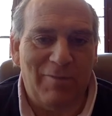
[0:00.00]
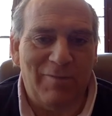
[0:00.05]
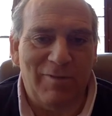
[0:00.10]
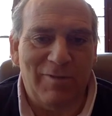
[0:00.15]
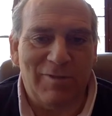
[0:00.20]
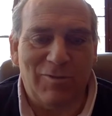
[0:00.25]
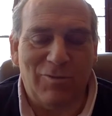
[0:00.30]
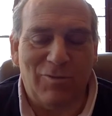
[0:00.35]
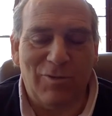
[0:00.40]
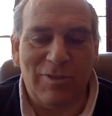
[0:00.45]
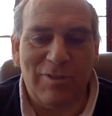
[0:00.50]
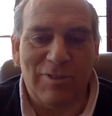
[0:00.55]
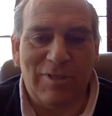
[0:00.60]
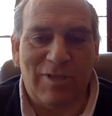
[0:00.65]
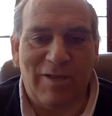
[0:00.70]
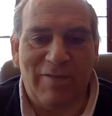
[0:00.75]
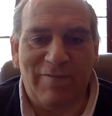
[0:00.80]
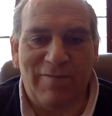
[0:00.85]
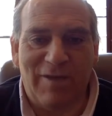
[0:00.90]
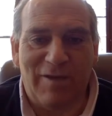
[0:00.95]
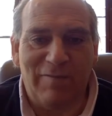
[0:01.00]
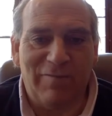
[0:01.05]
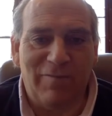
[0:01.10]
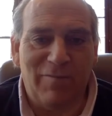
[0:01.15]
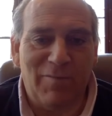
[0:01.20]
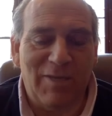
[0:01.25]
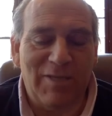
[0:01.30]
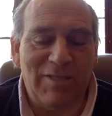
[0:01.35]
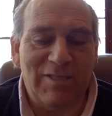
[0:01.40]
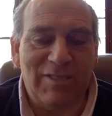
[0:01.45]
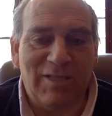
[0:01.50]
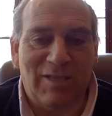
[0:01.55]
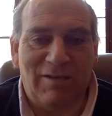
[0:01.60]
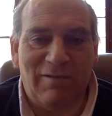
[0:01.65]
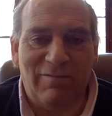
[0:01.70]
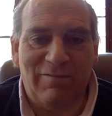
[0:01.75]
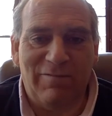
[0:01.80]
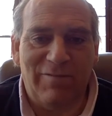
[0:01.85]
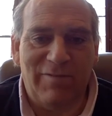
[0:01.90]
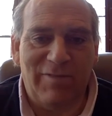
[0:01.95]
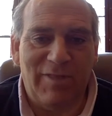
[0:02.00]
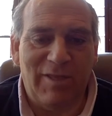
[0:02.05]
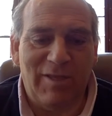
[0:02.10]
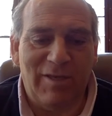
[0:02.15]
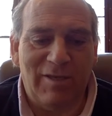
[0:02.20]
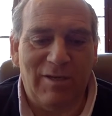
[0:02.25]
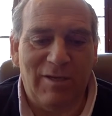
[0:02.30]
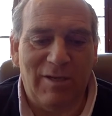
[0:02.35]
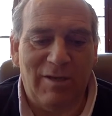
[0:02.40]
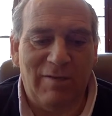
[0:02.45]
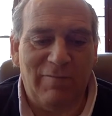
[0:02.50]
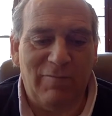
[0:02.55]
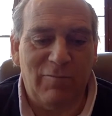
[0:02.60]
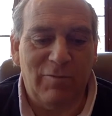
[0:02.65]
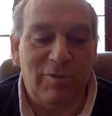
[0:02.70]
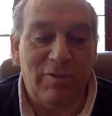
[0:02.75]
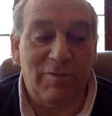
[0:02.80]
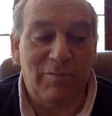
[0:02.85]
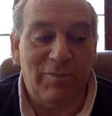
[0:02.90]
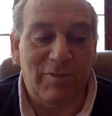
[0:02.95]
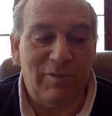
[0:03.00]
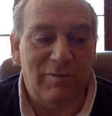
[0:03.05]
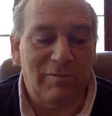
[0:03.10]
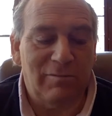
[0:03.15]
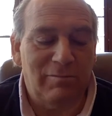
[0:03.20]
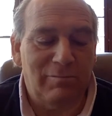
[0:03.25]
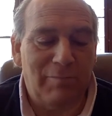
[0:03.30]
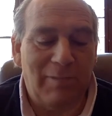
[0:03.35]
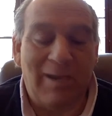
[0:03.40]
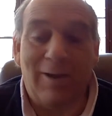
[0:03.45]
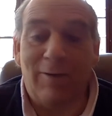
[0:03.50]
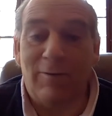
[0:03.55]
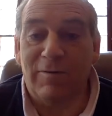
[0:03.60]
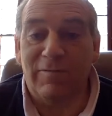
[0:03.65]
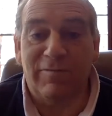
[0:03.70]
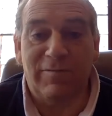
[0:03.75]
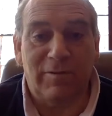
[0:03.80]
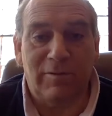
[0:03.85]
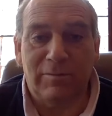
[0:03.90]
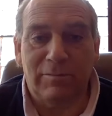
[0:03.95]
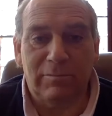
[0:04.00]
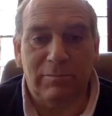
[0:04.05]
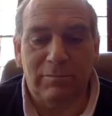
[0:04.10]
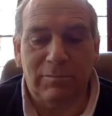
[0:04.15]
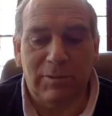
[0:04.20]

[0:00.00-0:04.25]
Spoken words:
of the stories that I found for myself that have really been powerful.